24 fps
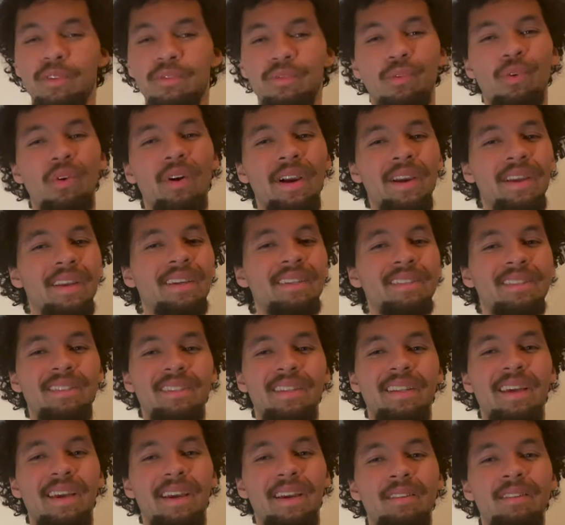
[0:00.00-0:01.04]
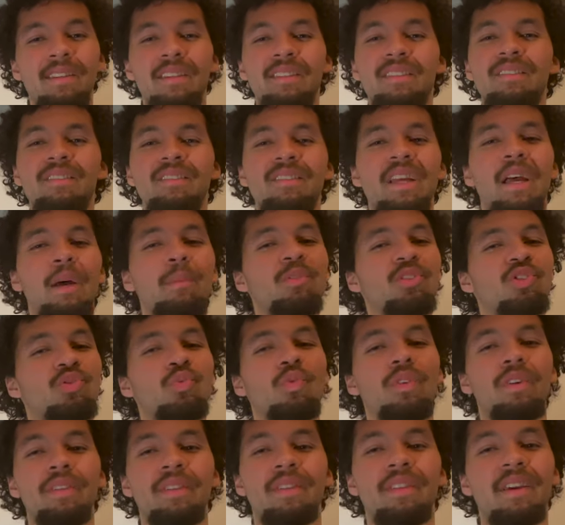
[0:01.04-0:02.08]
Before I get to that, let's establish
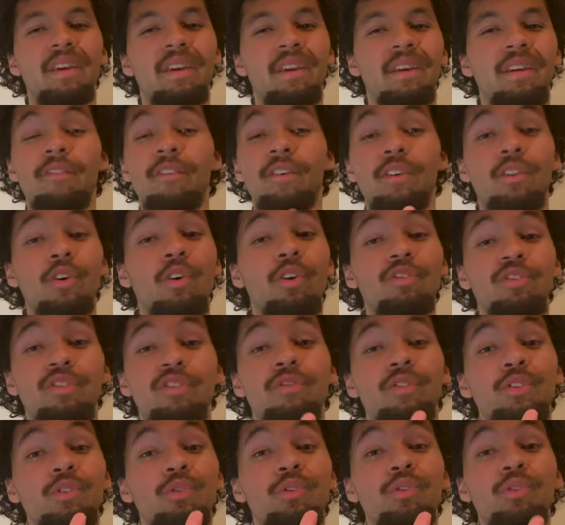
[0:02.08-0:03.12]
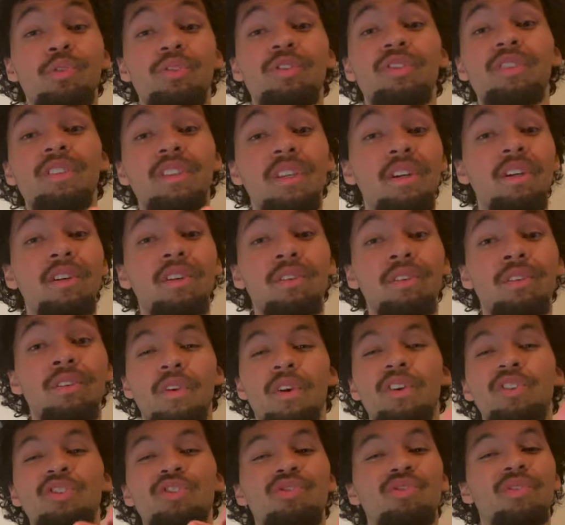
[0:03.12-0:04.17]
one thing for those of you who
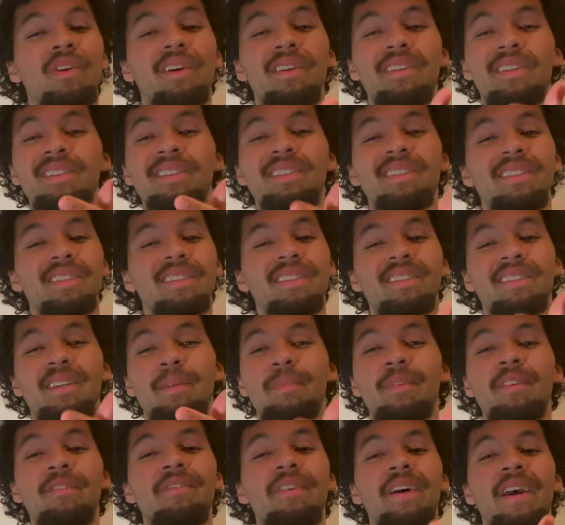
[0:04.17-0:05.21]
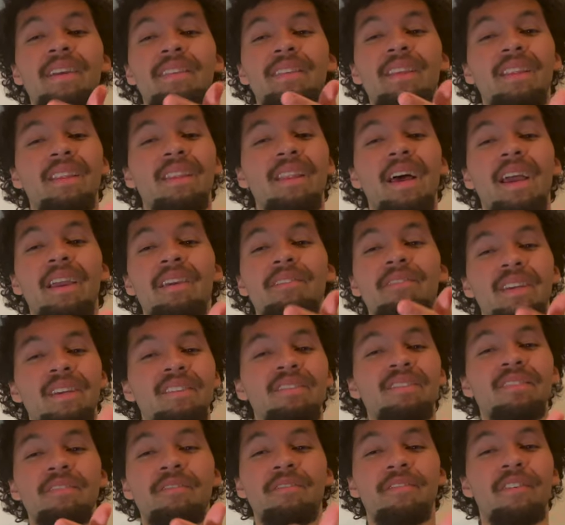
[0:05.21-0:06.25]
still are struggling to accept the fact that life
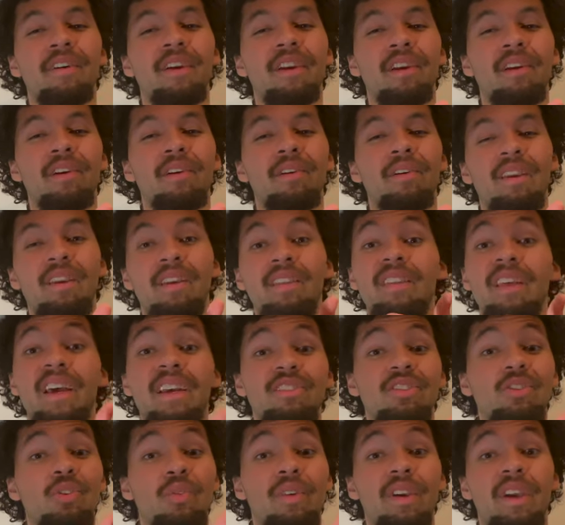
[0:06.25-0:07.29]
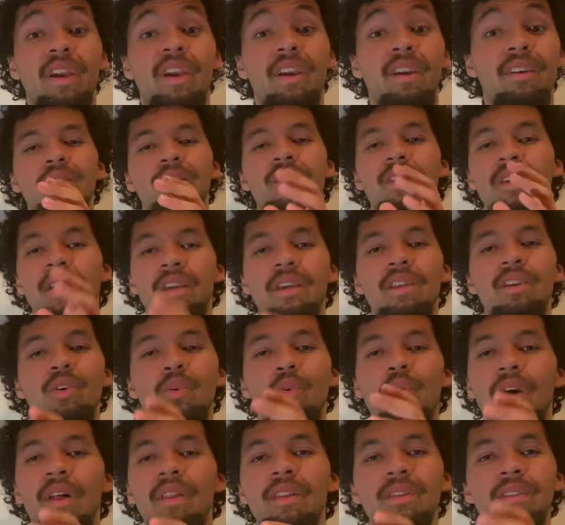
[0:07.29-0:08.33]
isn't fair and that's okay. The
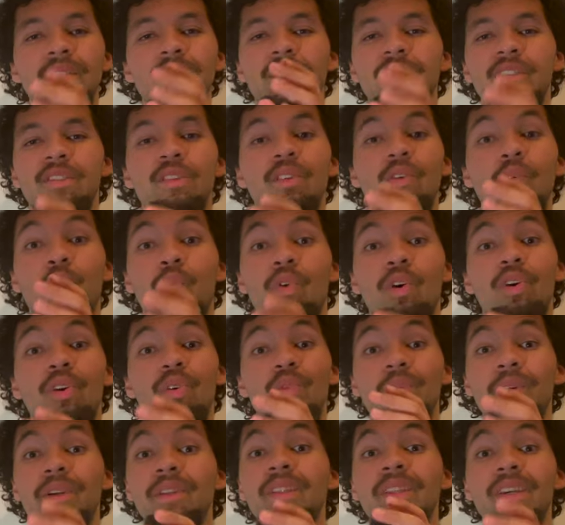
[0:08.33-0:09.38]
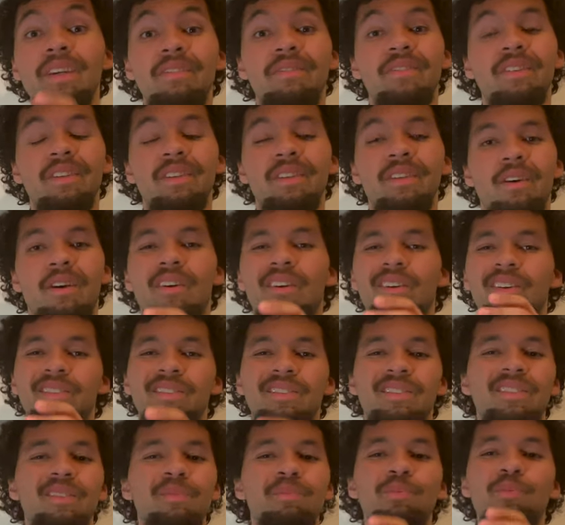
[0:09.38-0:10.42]
inequalities of the world we live in are a
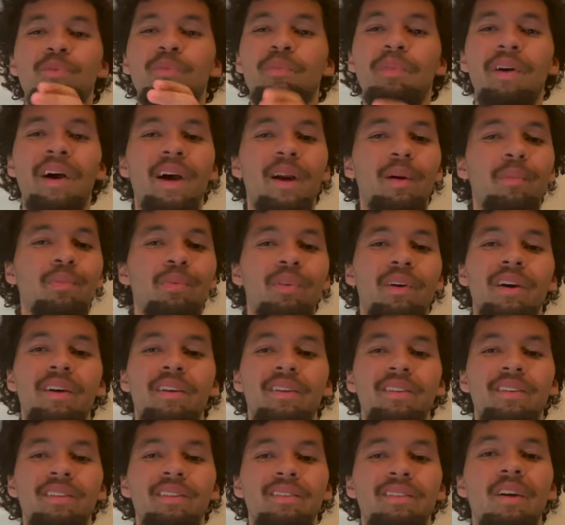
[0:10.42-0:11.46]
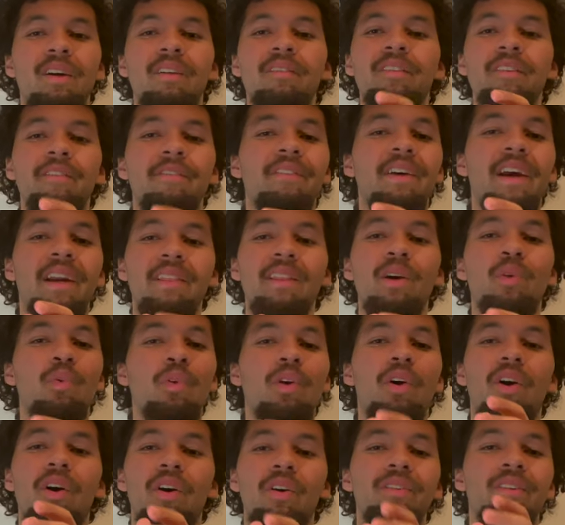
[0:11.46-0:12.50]
simple byproduct of the fact that
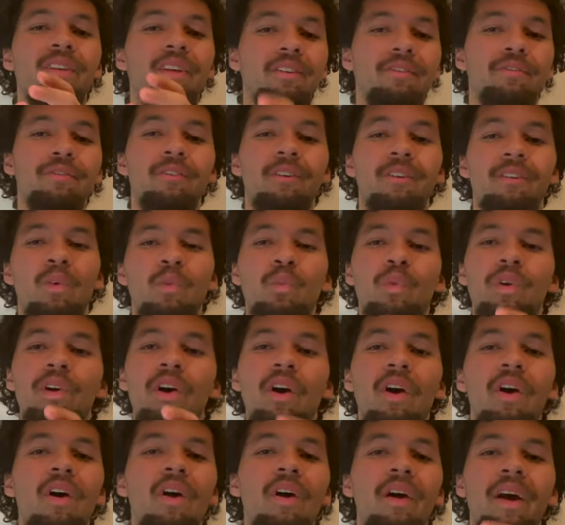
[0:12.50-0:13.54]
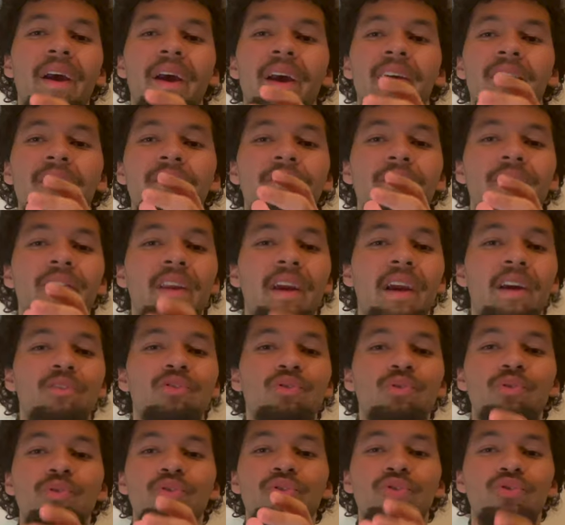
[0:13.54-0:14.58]
we're all different. We all have
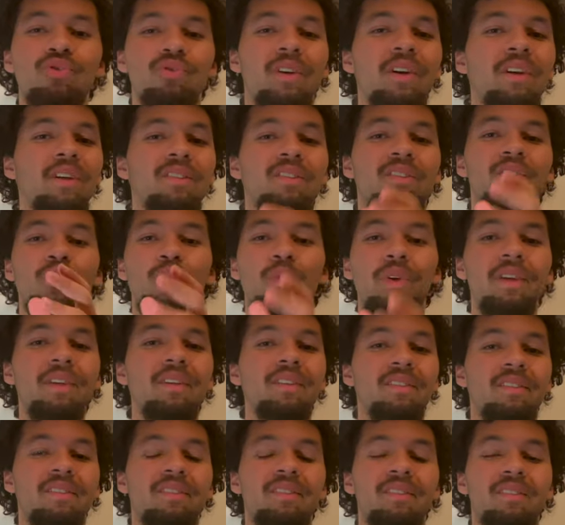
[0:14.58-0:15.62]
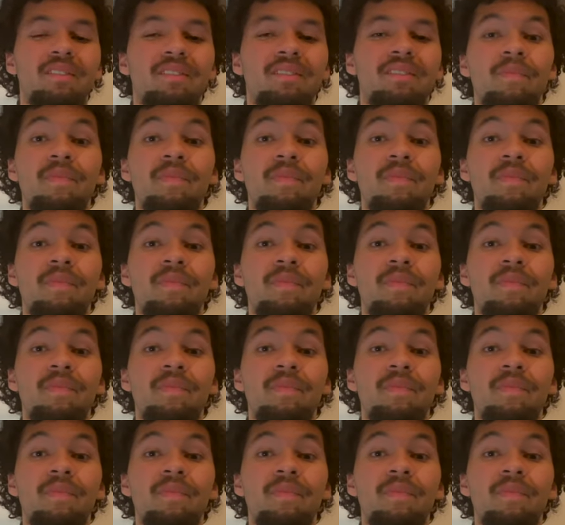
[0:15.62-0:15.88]
natural strengths and weaknesses.